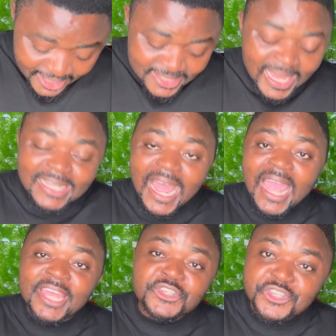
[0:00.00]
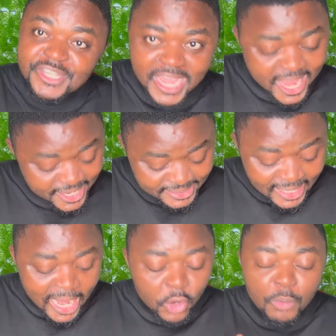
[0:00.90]
that are engineers, that
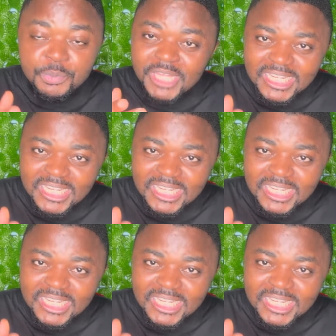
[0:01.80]
are computer